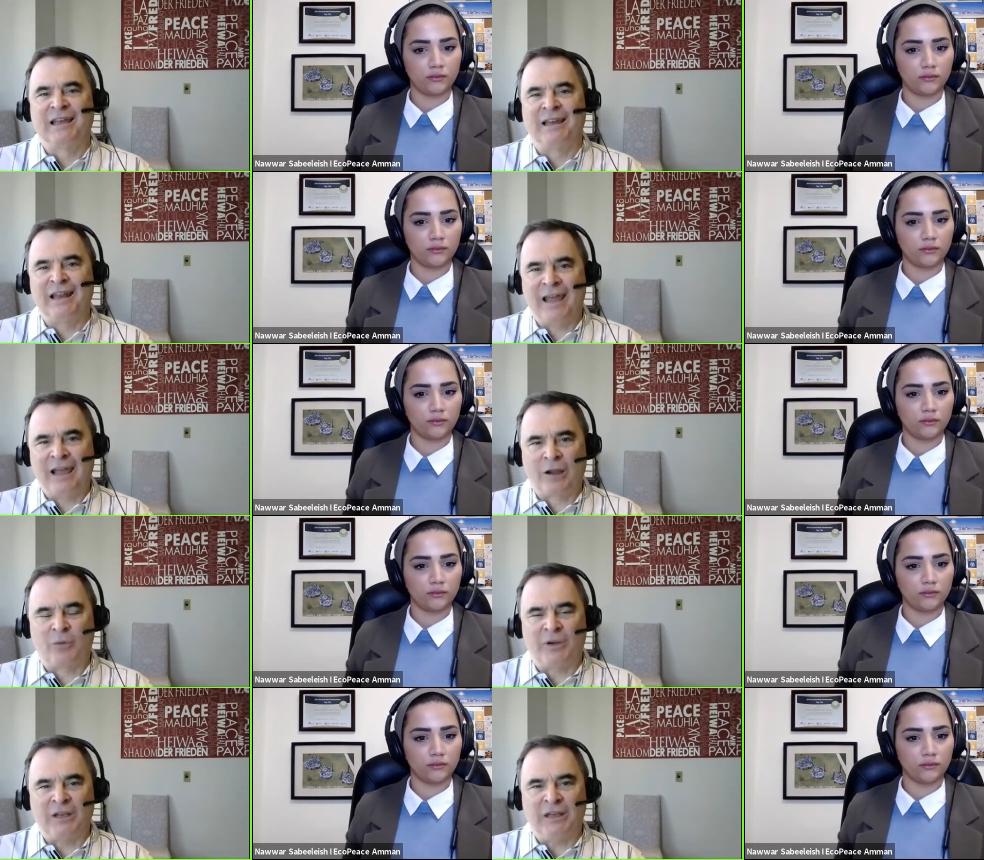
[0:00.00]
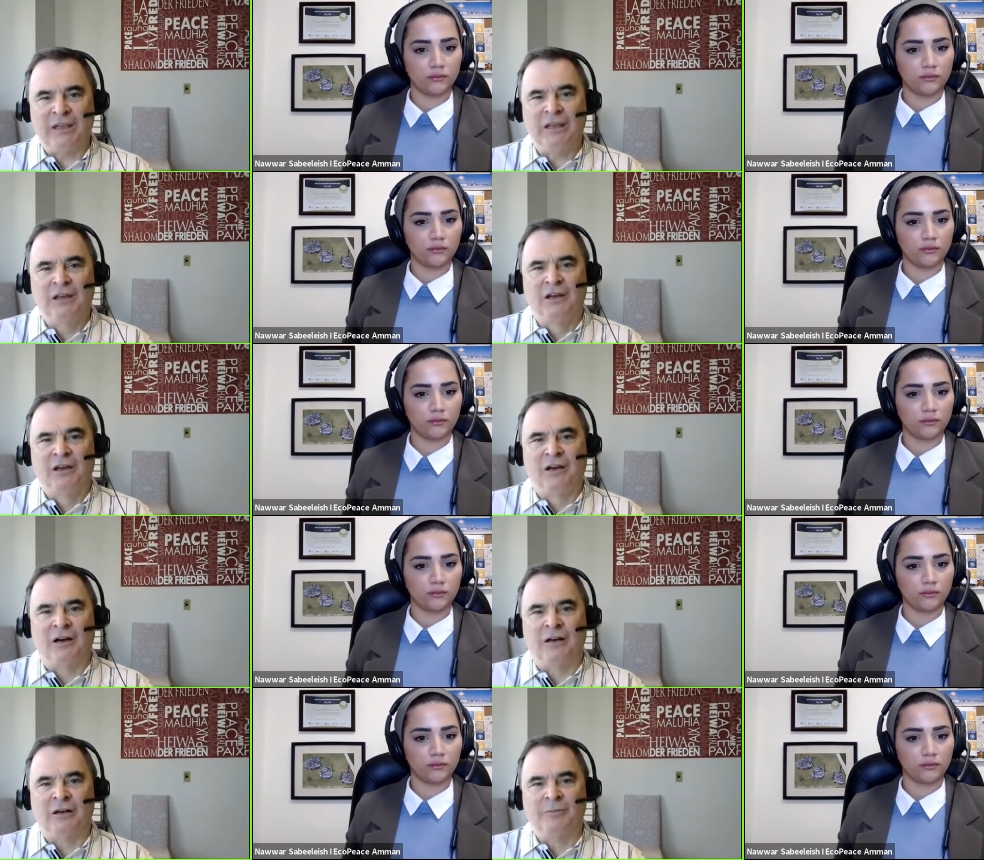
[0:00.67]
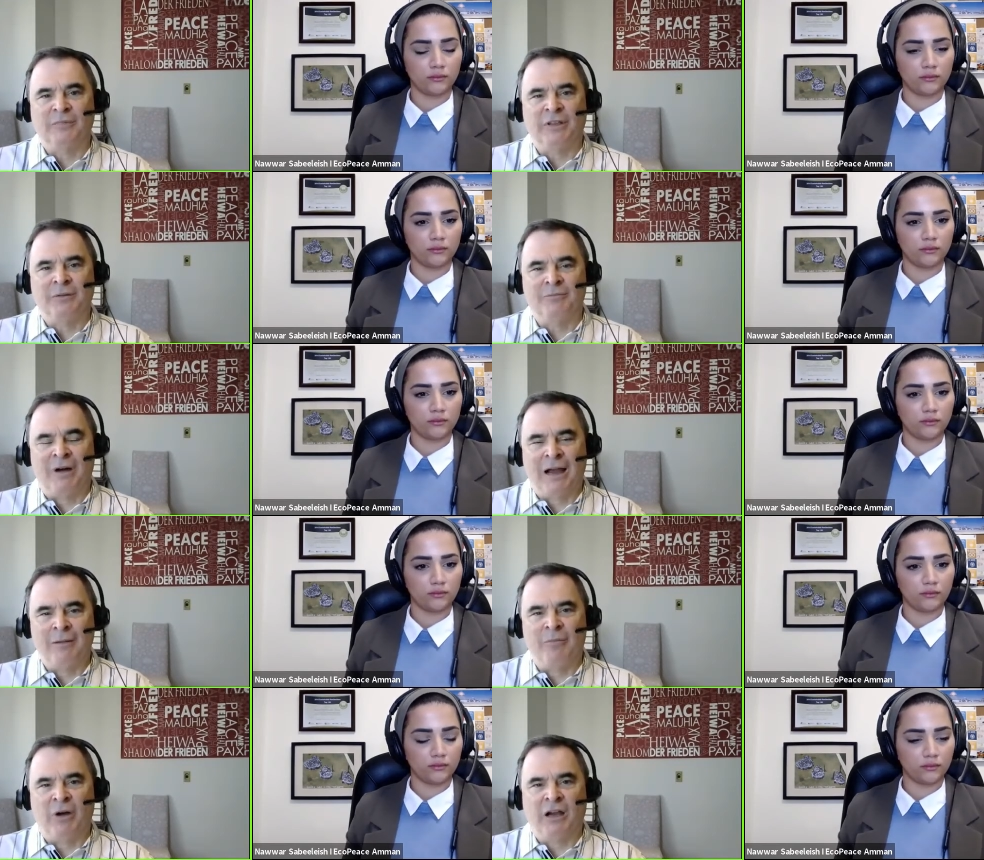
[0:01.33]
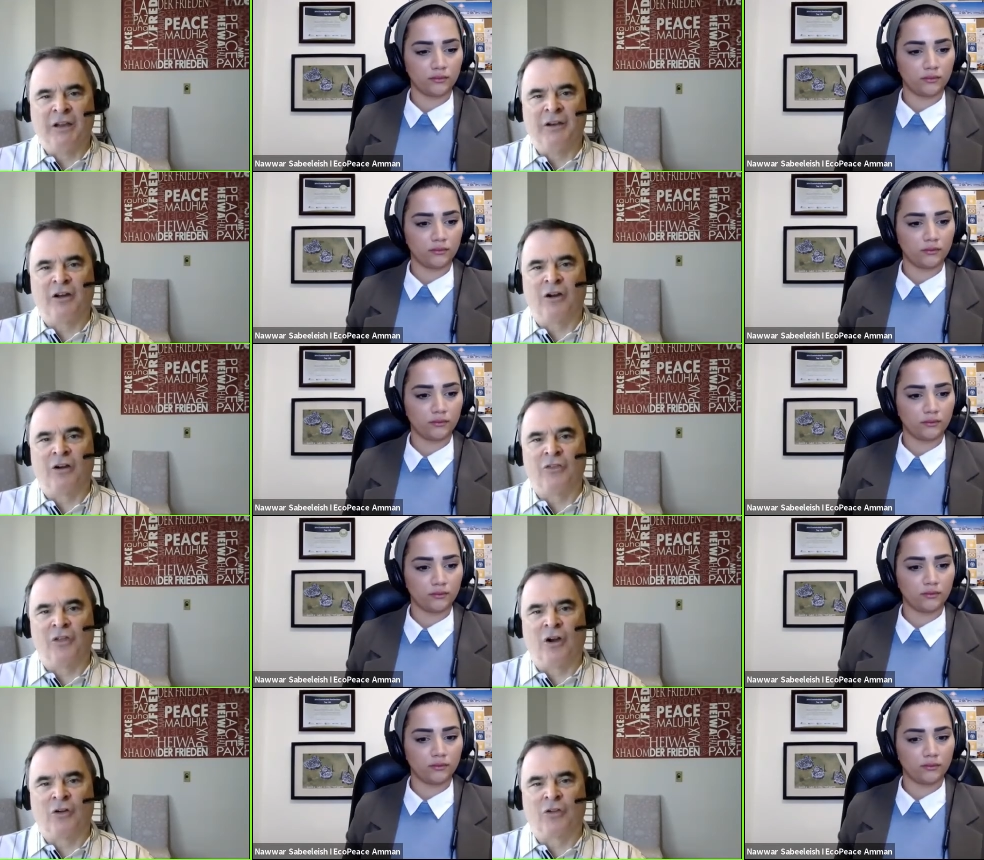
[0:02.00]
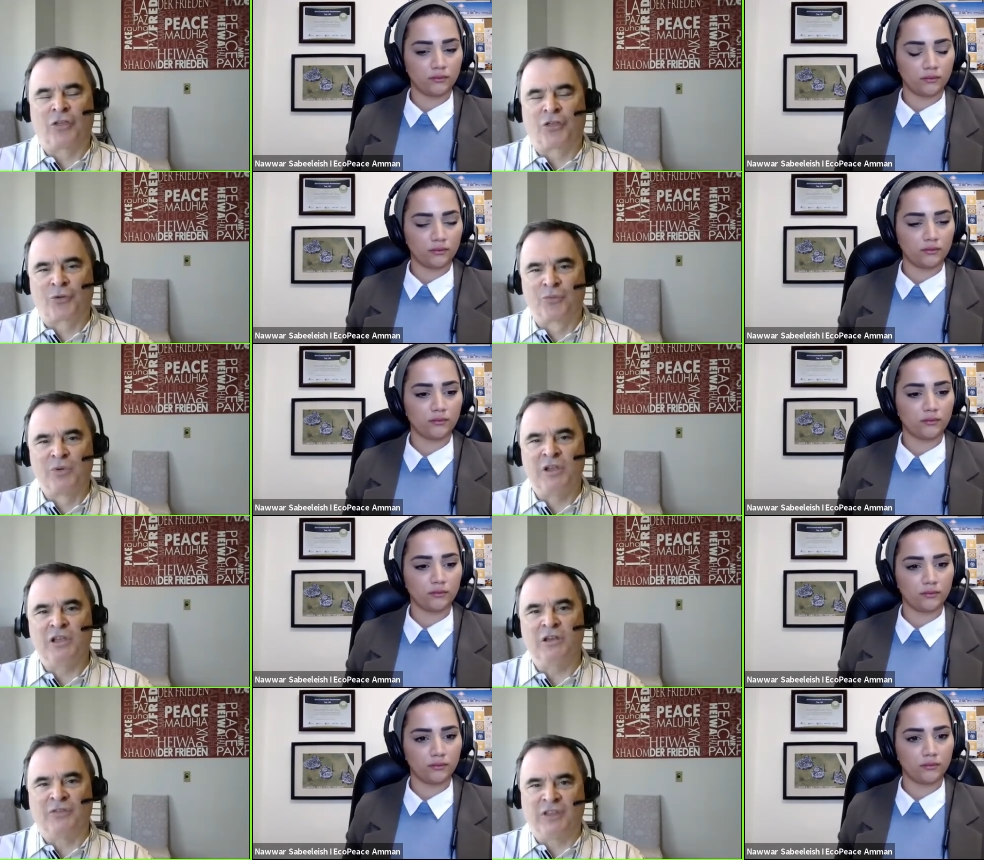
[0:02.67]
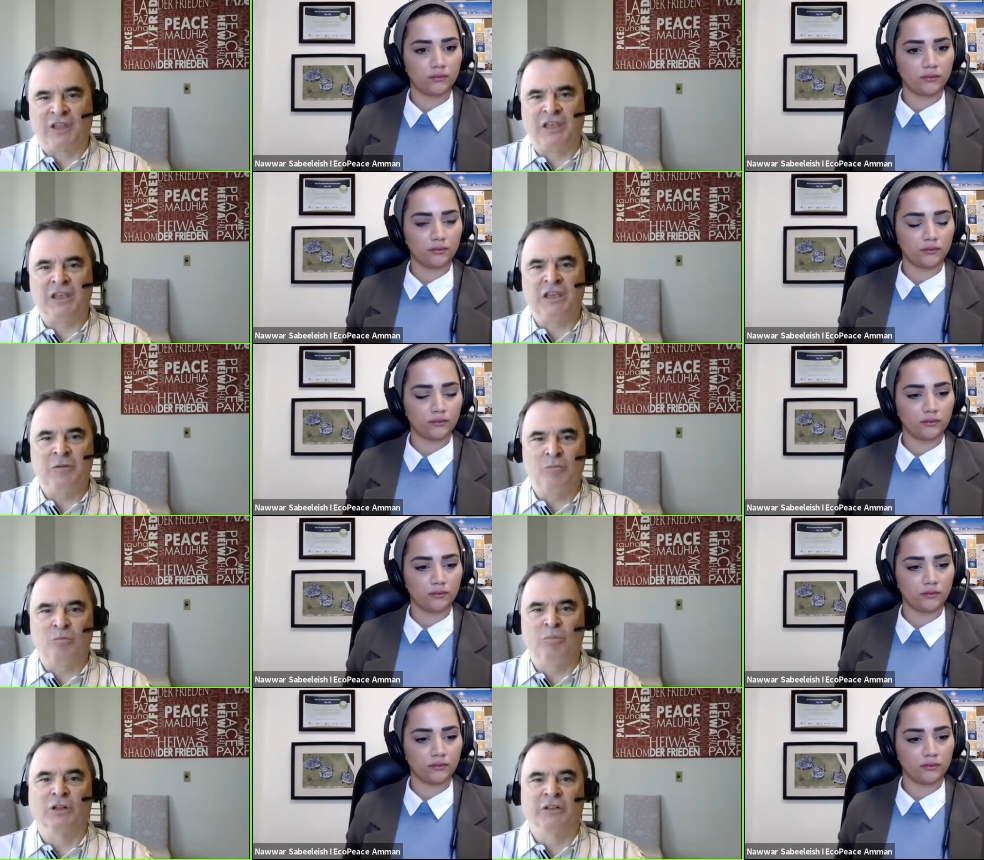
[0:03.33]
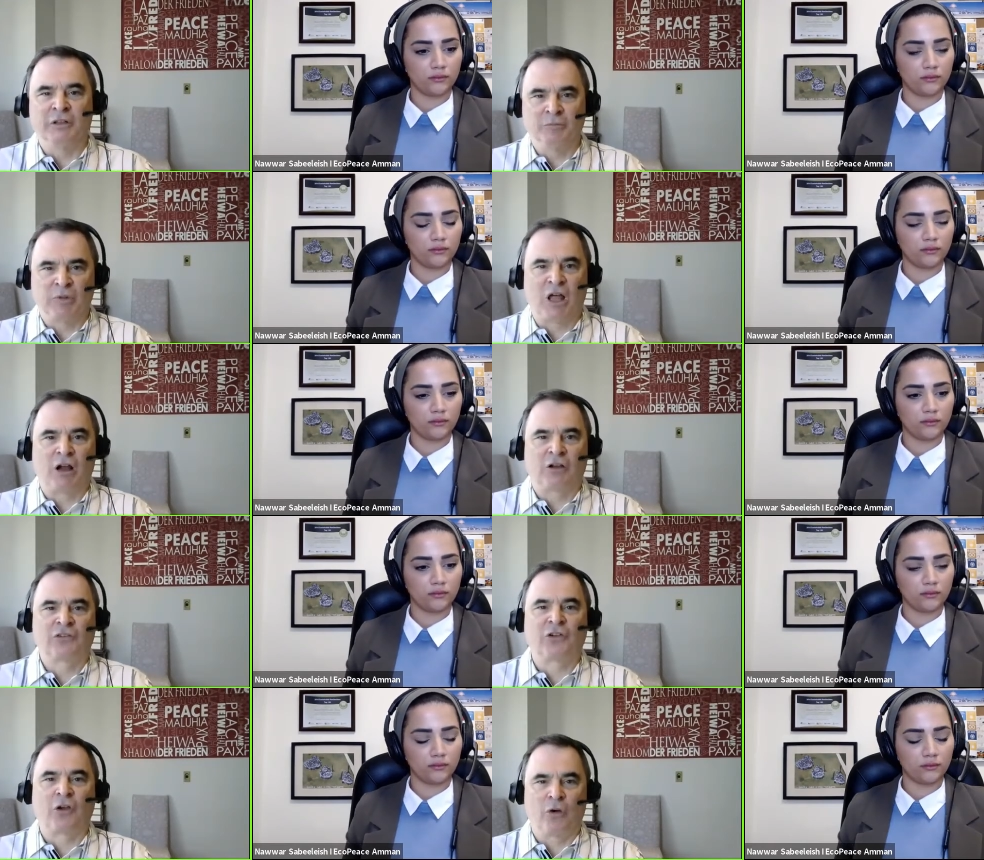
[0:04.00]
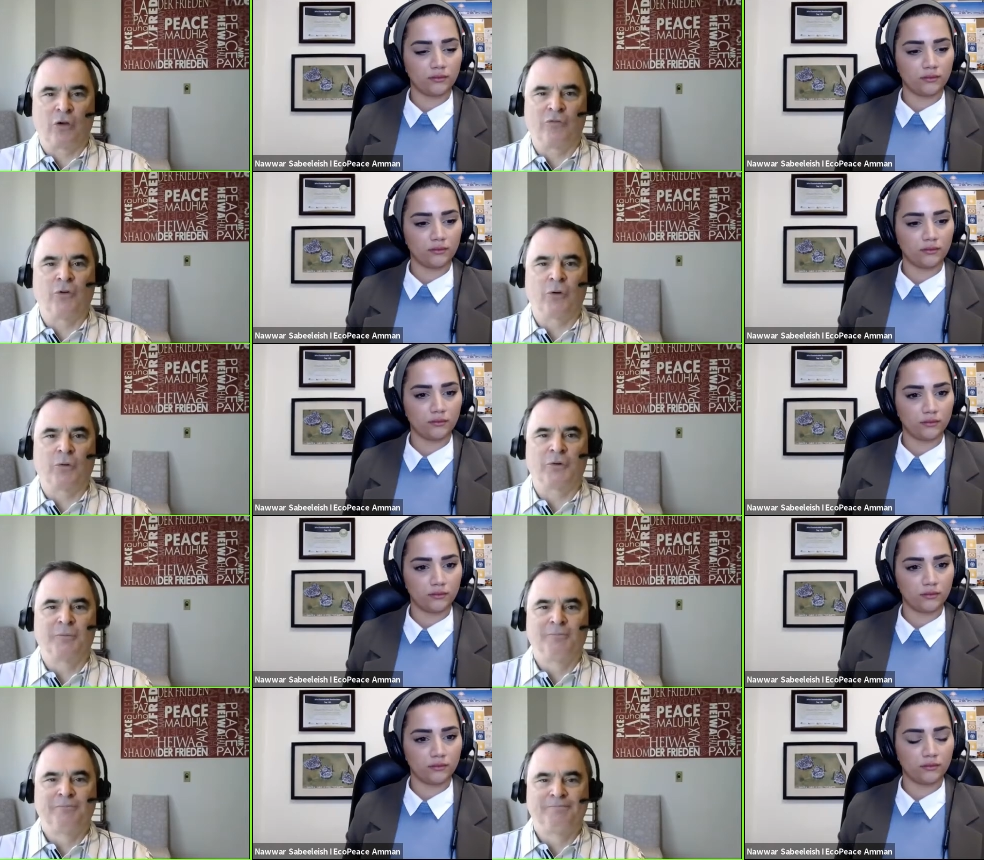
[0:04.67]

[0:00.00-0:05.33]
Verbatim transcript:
Speaker 1: and equity um, in my mind, are, are three of the key building blocks going forward.